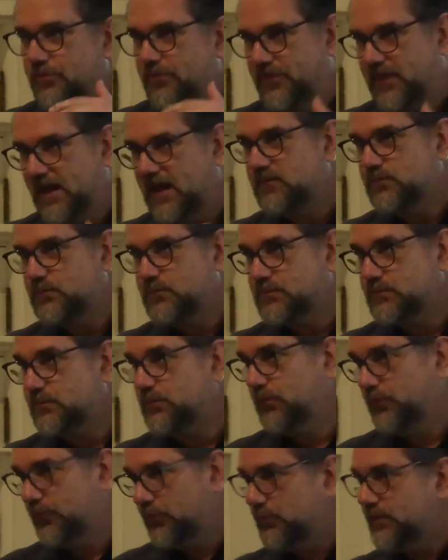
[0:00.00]
That was
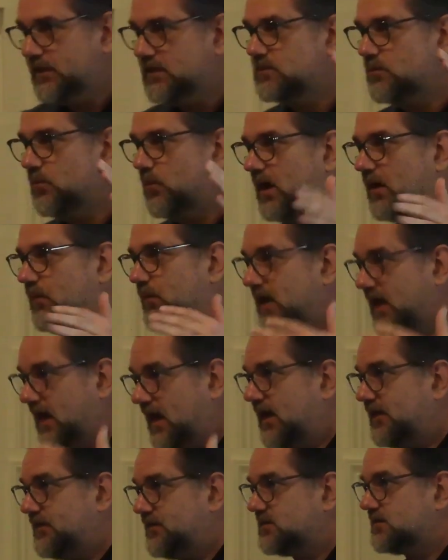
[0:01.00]
the reason why we
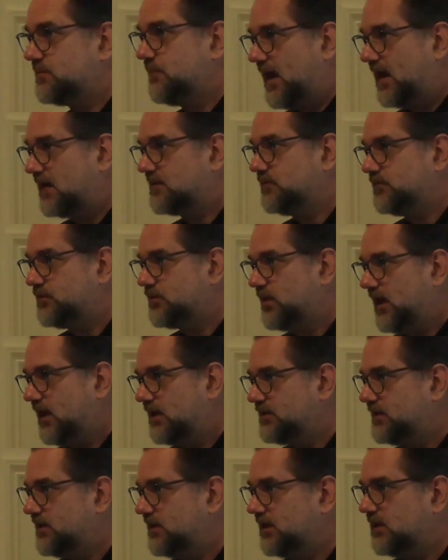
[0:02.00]
had this massive
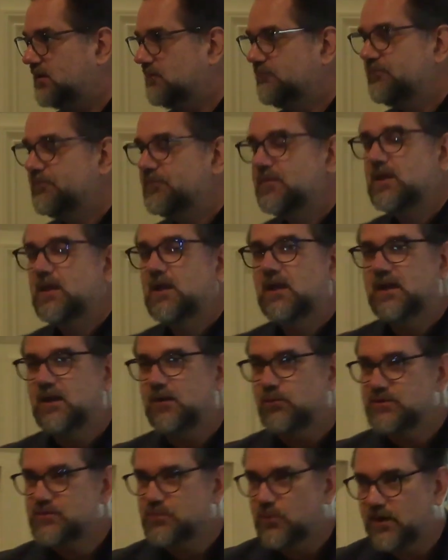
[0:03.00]
tragedy. It
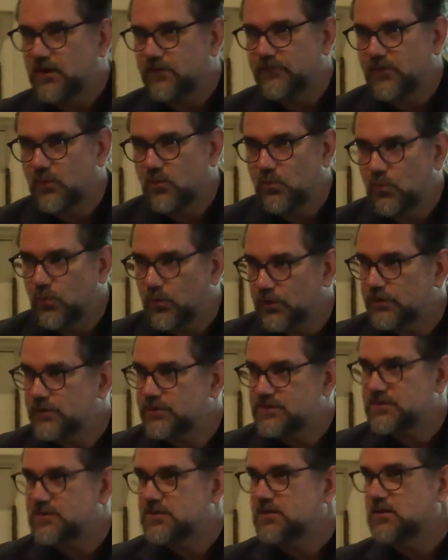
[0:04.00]
was one of the
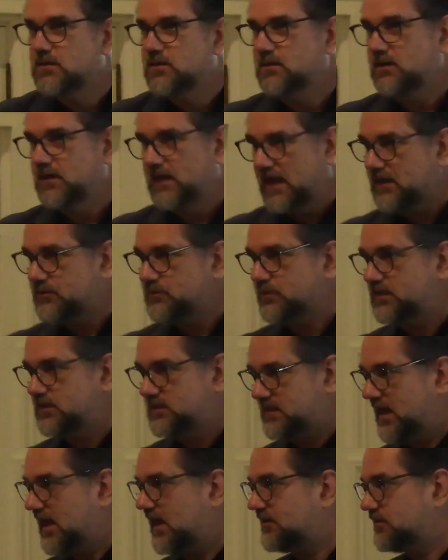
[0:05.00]
worst natural
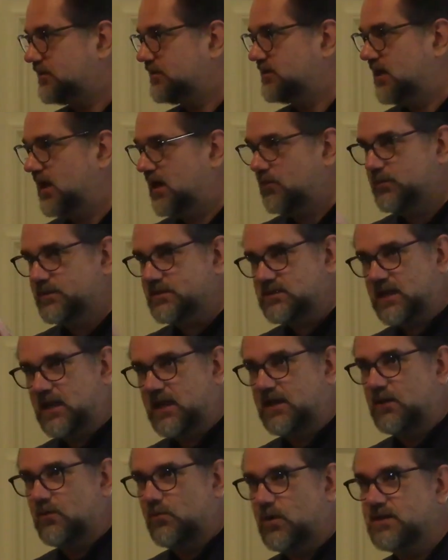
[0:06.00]
disasters,
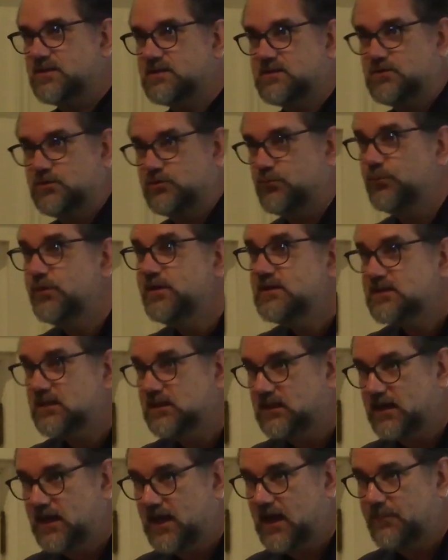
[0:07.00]
notwithstanding what's
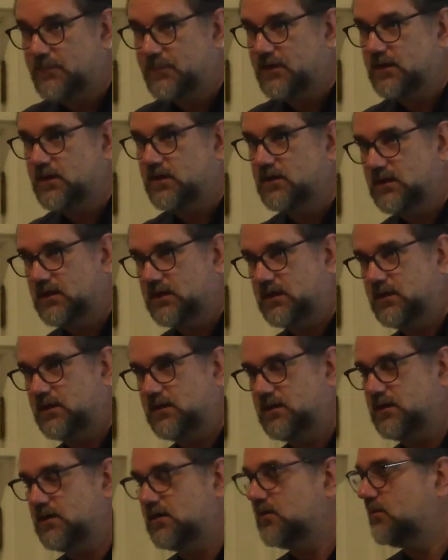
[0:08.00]
recently happened
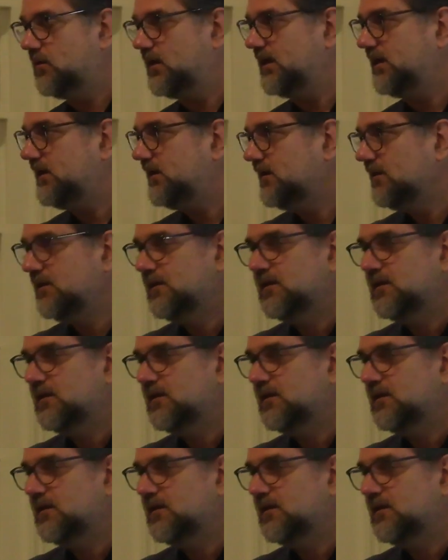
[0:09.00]
in Hawaii,